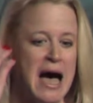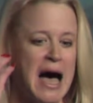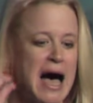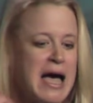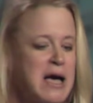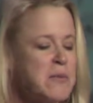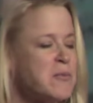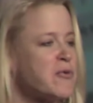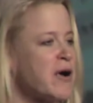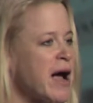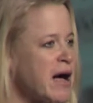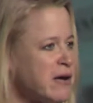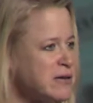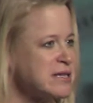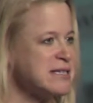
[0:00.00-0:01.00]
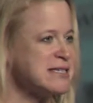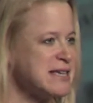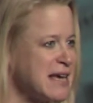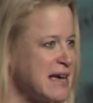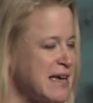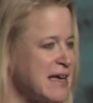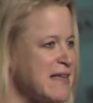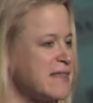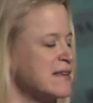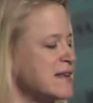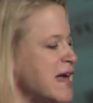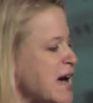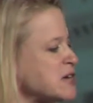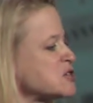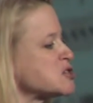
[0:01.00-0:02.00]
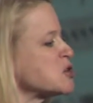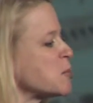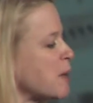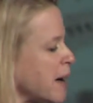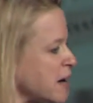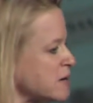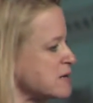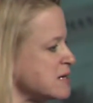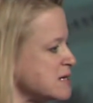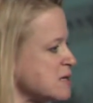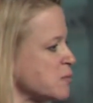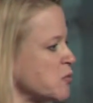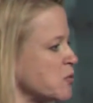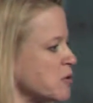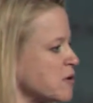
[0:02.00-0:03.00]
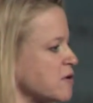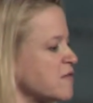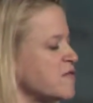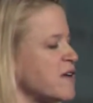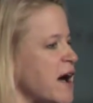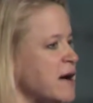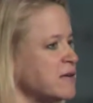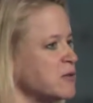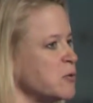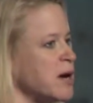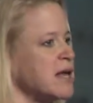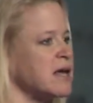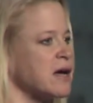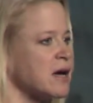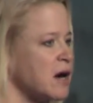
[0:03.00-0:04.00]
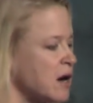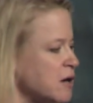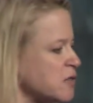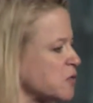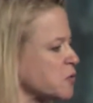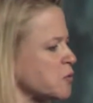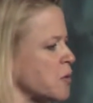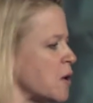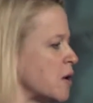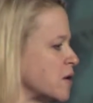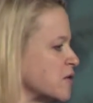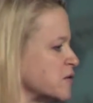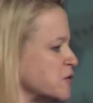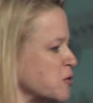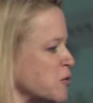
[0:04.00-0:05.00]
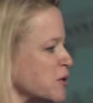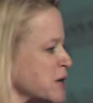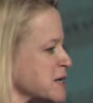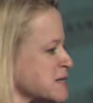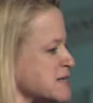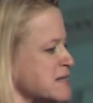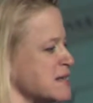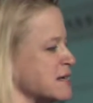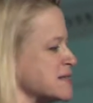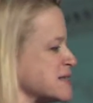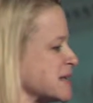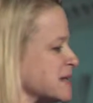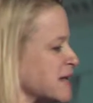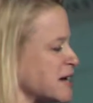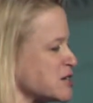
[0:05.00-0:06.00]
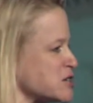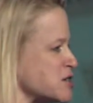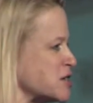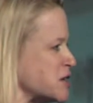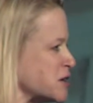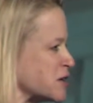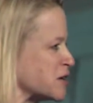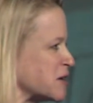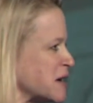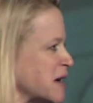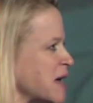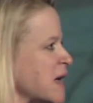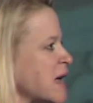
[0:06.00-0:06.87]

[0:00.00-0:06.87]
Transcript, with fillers: I am proud to say the National Biodiesel Board found a way to cut through all the noise in this election year